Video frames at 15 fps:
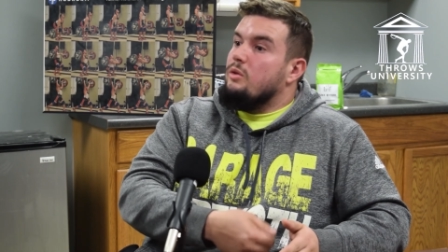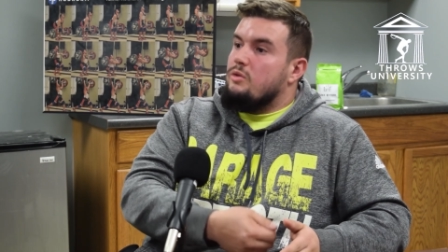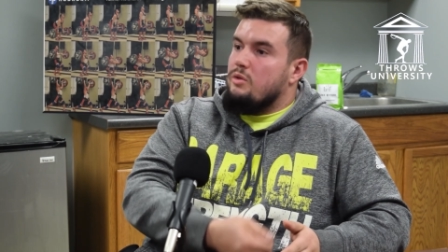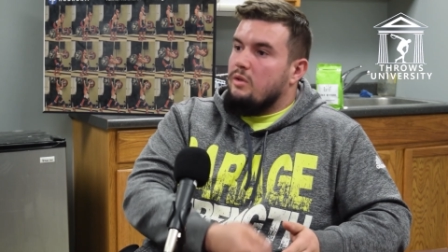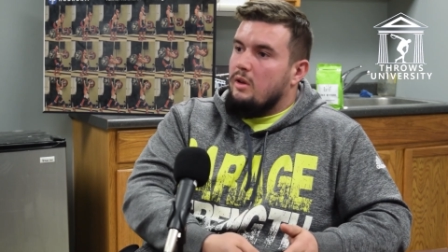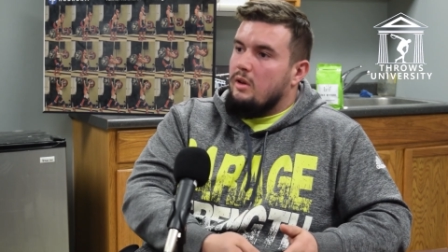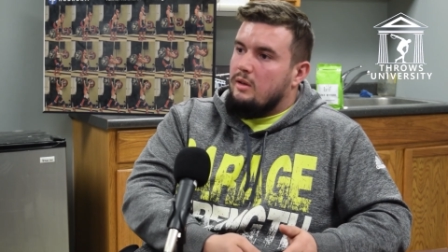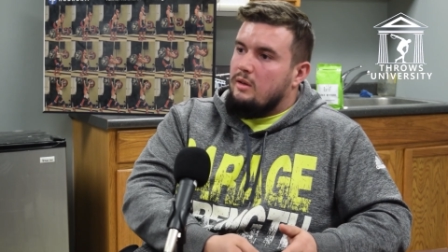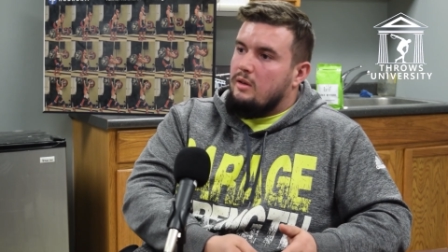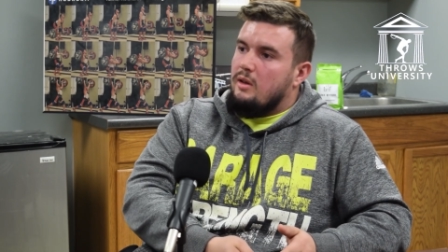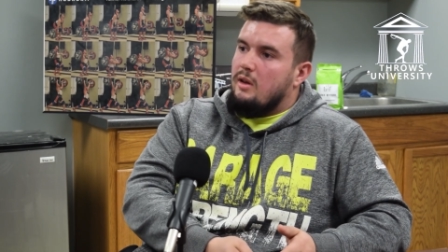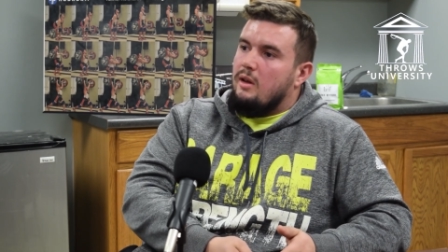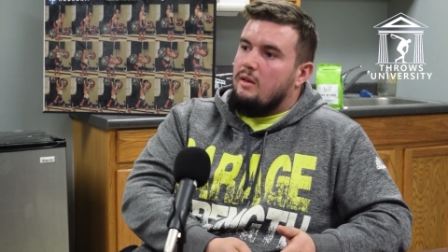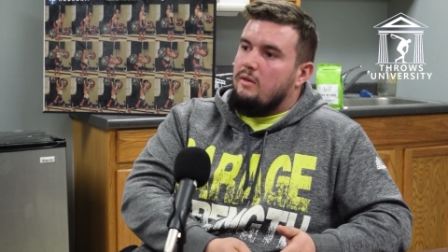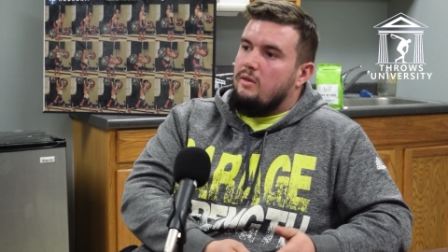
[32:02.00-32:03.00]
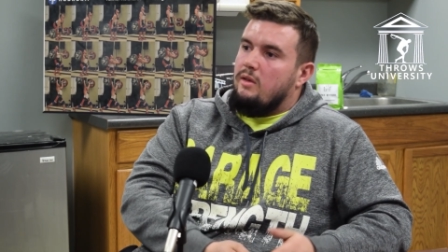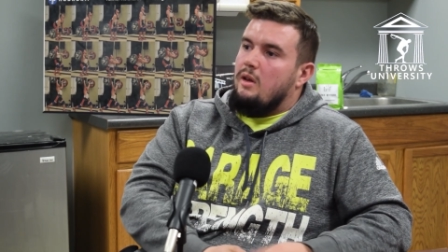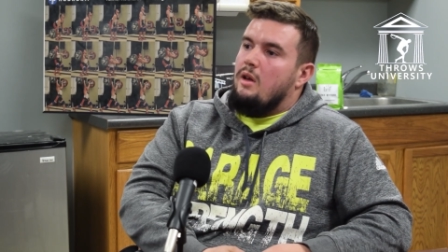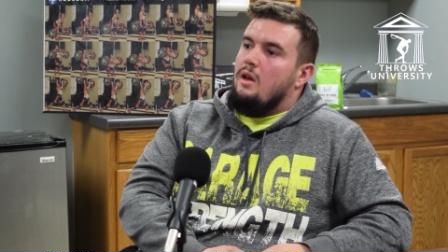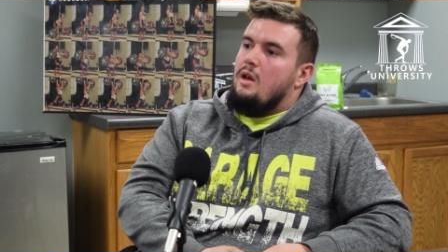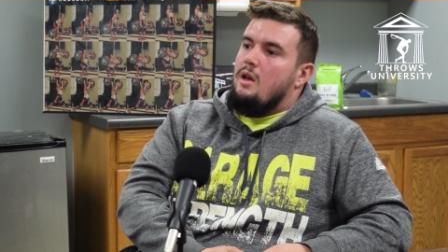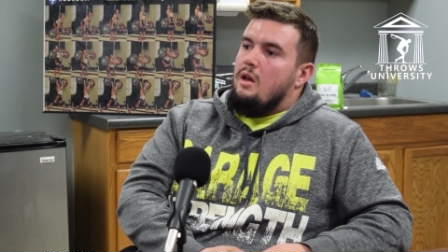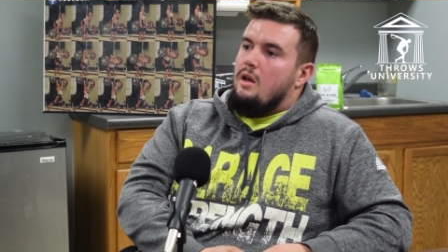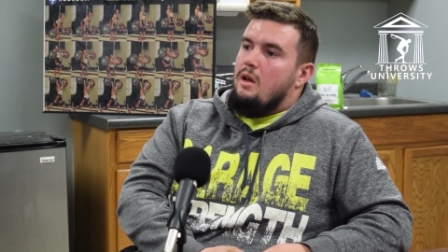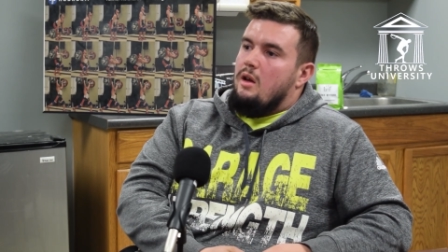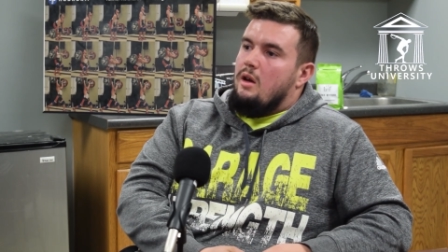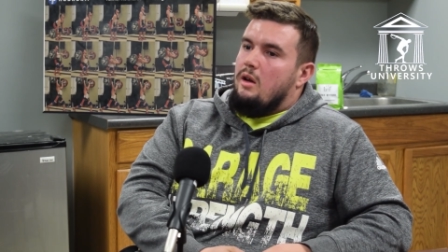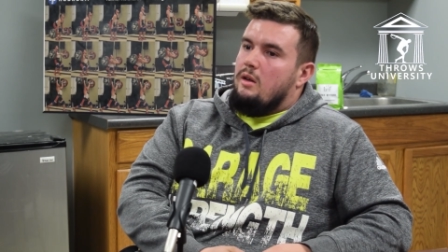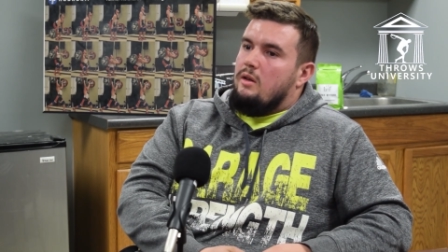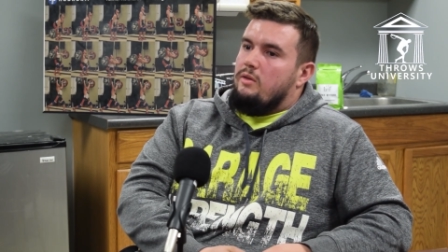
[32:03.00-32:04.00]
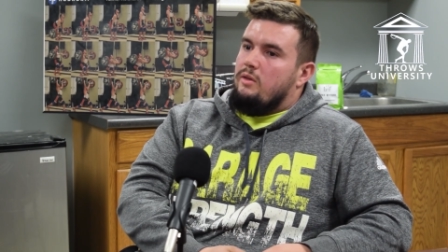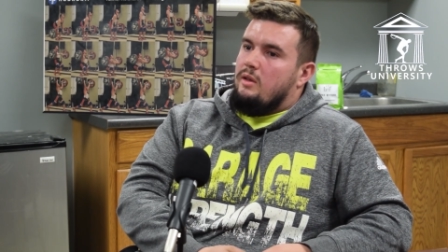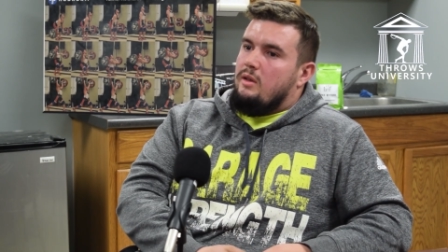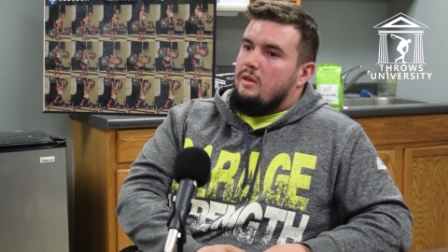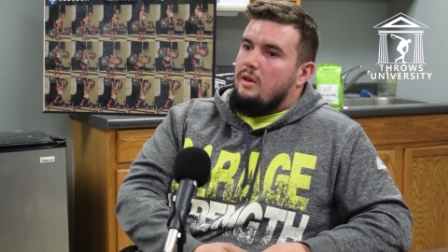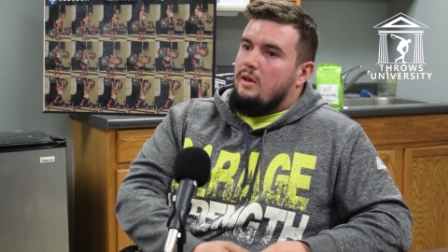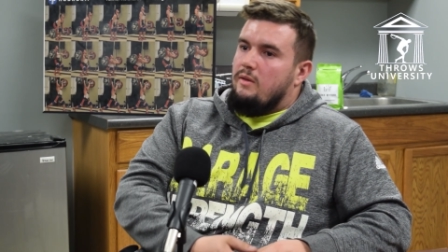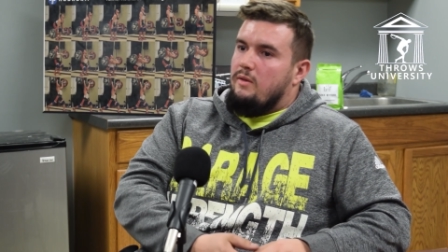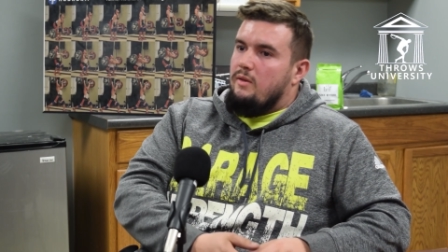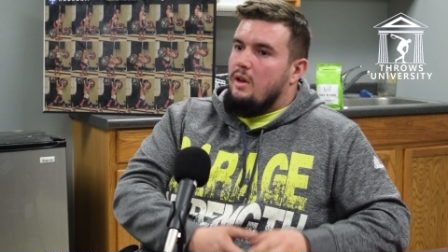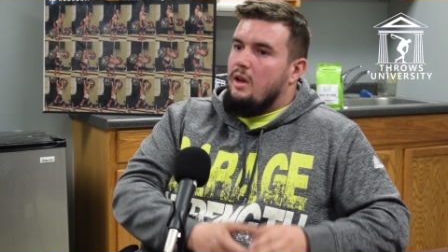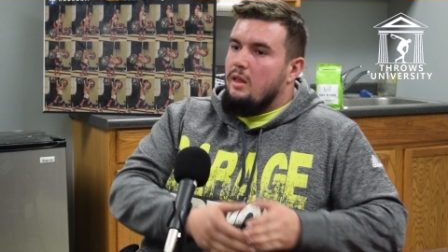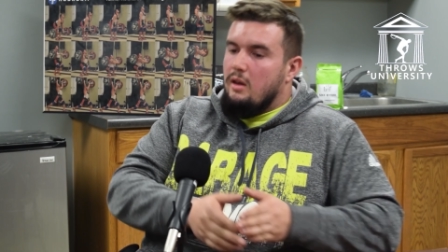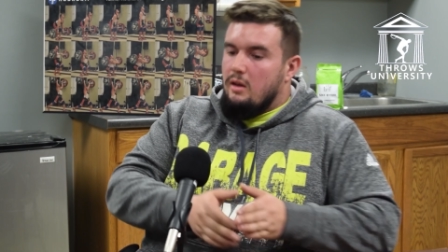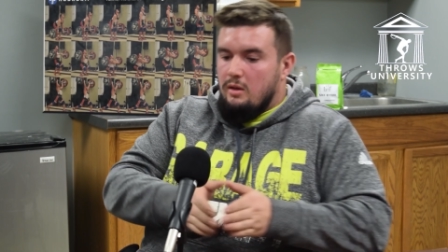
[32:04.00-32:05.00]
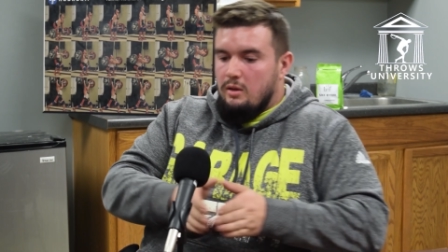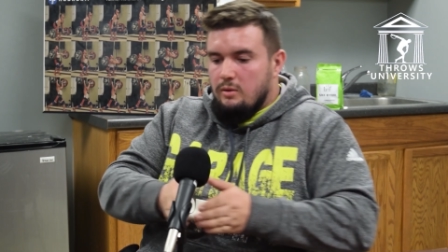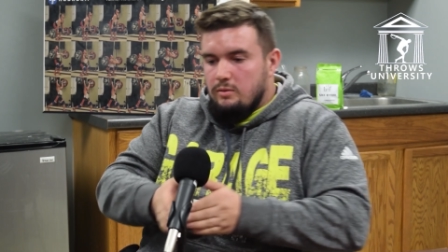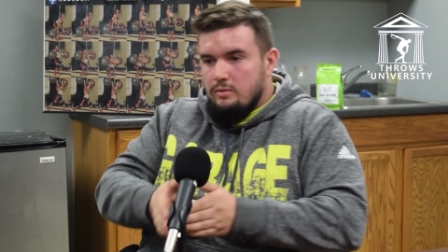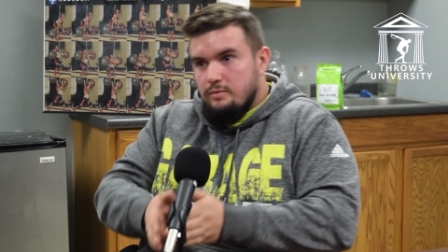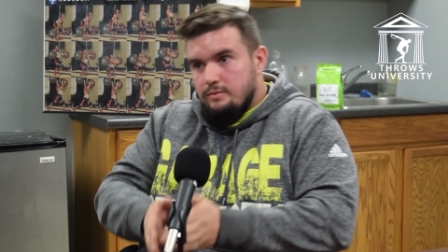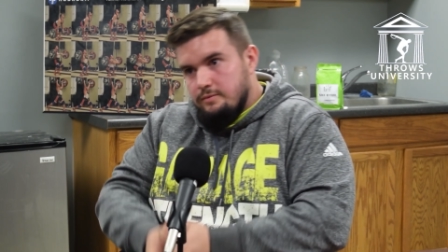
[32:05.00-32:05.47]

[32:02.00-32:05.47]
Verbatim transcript: do drilling stuff, mm-hmm. all different stuff, and then you,